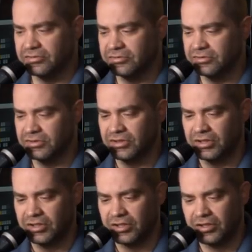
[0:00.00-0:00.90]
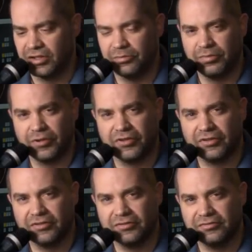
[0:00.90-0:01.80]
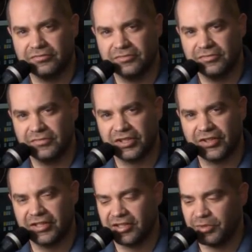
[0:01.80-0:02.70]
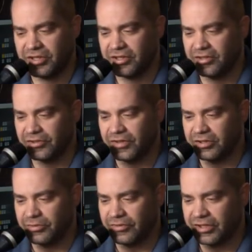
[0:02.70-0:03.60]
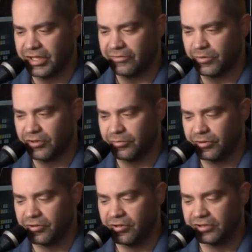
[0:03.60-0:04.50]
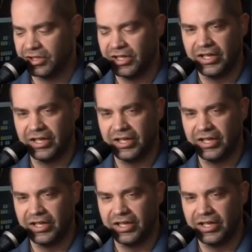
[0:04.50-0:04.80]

uh, they're both excited to be there. It's fun to fun to have both of them along.